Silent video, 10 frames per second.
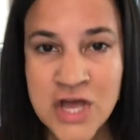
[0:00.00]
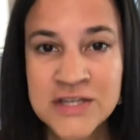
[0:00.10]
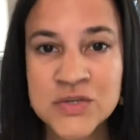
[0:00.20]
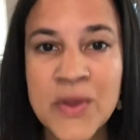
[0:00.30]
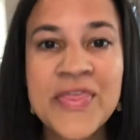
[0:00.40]

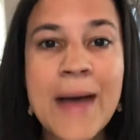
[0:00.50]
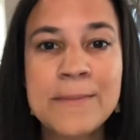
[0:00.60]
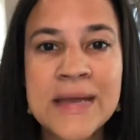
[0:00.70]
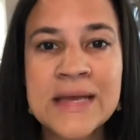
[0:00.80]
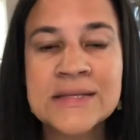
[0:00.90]
So what that
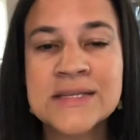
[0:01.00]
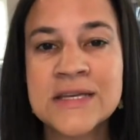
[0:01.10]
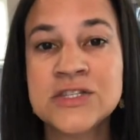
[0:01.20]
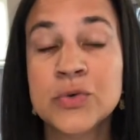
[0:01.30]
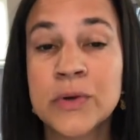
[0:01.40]
means
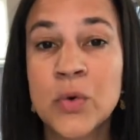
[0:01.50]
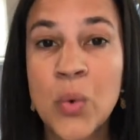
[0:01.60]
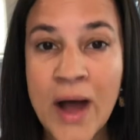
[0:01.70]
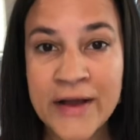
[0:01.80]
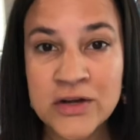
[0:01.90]
is you're
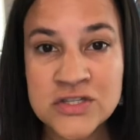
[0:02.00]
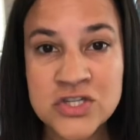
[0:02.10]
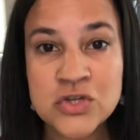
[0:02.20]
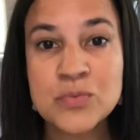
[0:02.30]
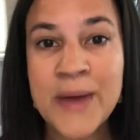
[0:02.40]
required
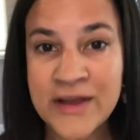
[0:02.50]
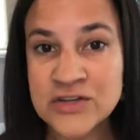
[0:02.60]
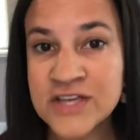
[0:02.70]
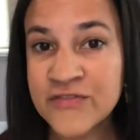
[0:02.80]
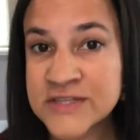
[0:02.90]
to pay
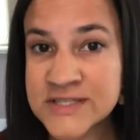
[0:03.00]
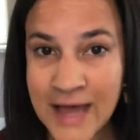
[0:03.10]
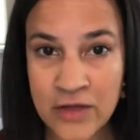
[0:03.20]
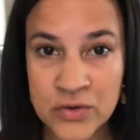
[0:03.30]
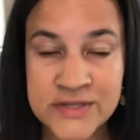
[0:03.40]
yourself a
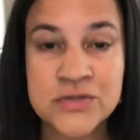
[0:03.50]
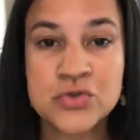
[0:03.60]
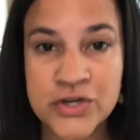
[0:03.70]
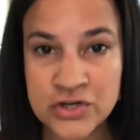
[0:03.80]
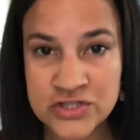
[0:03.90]
salary, so
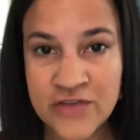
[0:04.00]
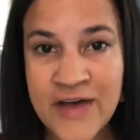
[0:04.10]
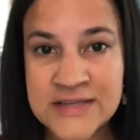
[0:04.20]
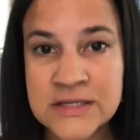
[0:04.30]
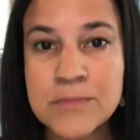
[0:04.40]
treat yourself
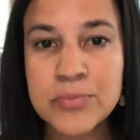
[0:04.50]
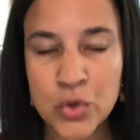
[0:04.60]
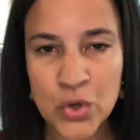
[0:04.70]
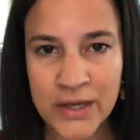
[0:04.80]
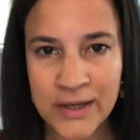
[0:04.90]
as an
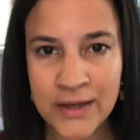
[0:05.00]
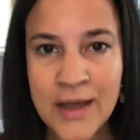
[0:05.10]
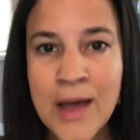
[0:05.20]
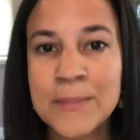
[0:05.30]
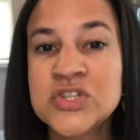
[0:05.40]
employee,
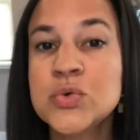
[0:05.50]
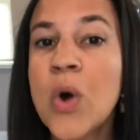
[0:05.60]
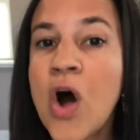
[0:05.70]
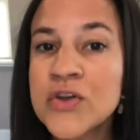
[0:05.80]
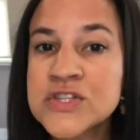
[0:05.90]
but you
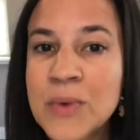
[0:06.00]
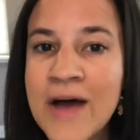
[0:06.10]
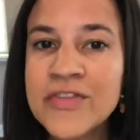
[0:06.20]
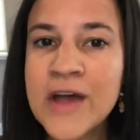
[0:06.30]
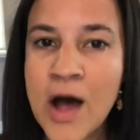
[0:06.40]
also have
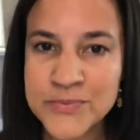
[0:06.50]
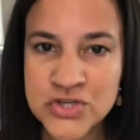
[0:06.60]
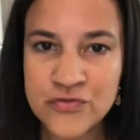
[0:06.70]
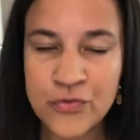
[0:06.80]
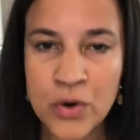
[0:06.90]
the
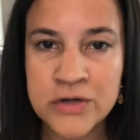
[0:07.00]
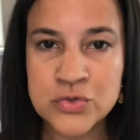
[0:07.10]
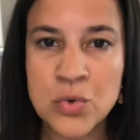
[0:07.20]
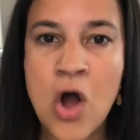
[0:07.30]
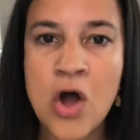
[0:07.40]
option for a
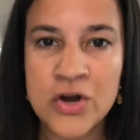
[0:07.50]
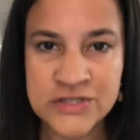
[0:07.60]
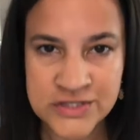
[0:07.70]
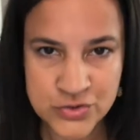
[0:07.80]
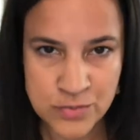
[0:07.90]
draw or
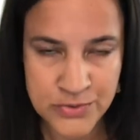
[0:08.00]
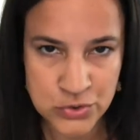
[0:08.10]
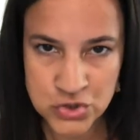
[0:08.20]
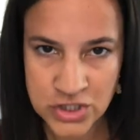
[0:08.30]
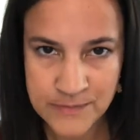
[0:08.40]

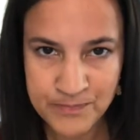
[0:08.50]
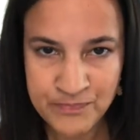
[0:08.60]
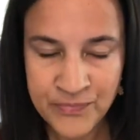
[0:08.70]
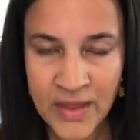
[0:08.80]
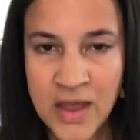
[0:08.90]
distribution.
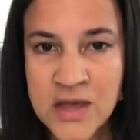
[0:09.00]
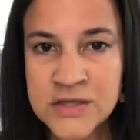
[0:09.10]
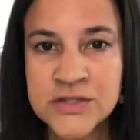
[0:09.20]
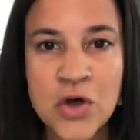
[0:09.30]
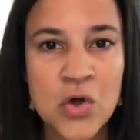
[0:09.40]

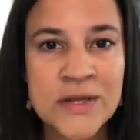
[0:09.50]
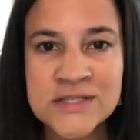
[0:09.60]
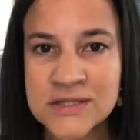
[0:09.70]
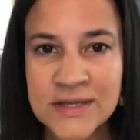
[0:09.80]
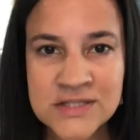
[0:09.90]
So
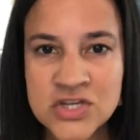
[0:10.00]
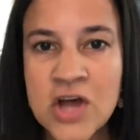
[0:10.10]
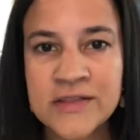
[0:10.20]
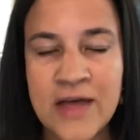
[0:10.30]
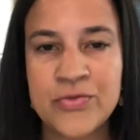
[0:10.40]
let's
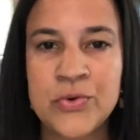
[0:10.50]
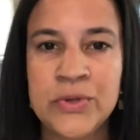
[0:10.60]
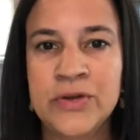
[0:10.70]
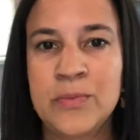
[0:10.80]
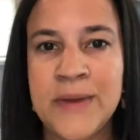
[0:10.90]
talk that through a
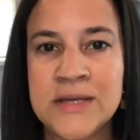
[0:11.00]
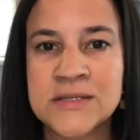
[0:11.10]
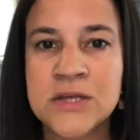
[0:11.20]
little bit.